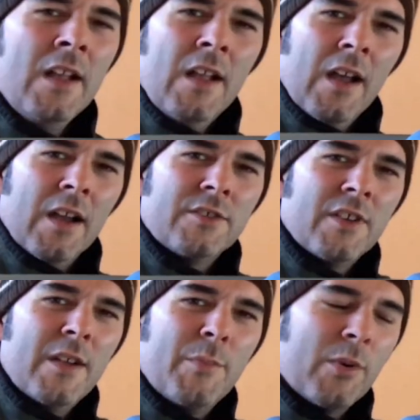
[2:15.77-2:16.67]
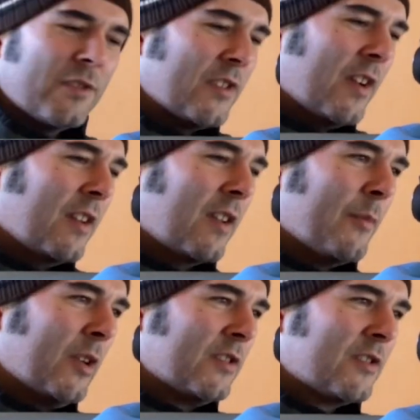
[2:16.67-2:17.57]
I tried bore sighting it
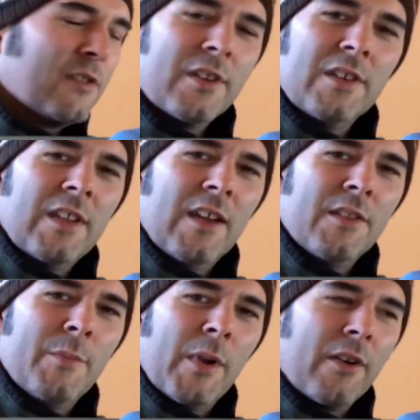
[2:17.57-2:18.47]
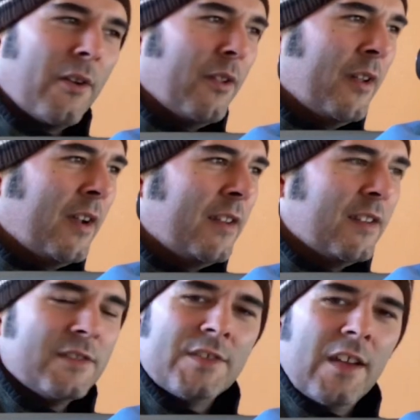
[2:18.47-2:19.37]
by just looking down the barrel and
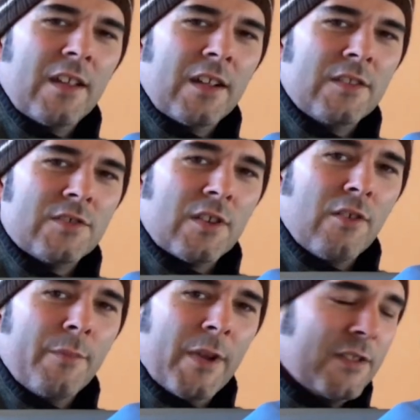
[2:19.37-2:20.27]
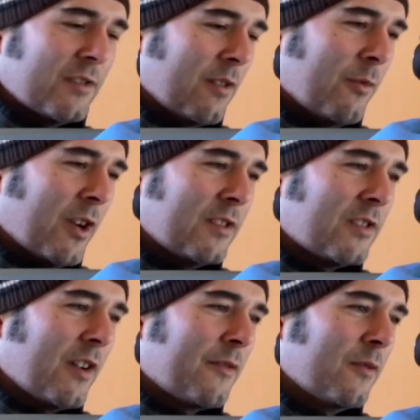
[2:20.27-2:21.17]
then sighting in the scope based on what I
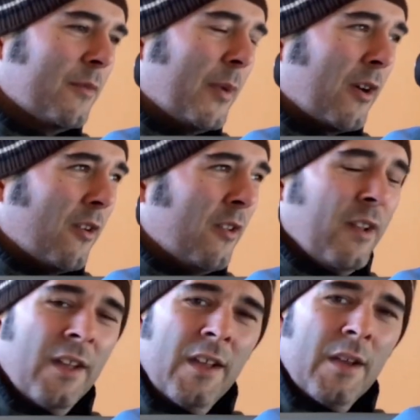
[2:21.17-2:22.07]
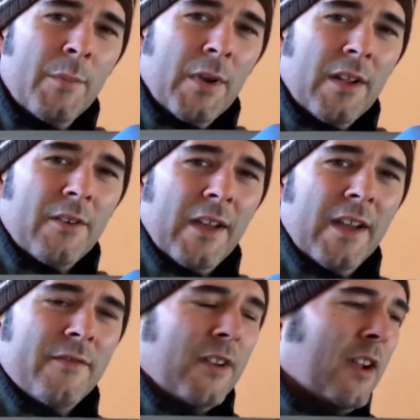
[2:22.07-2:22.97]
saw through the barrel, but I don't
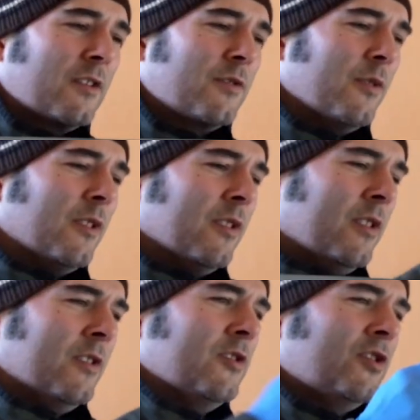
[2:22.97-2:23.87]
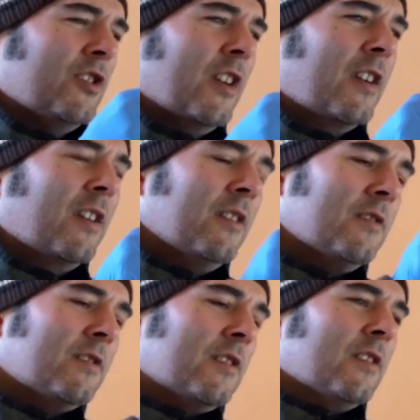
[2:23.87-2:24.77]
have an actual jig
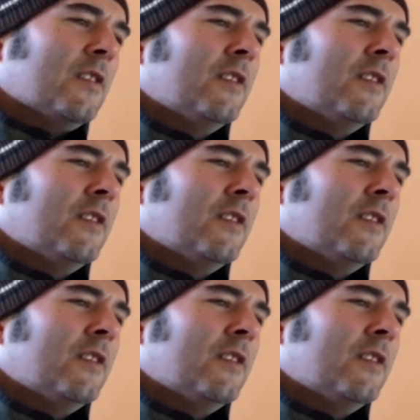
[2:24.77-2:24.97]
to,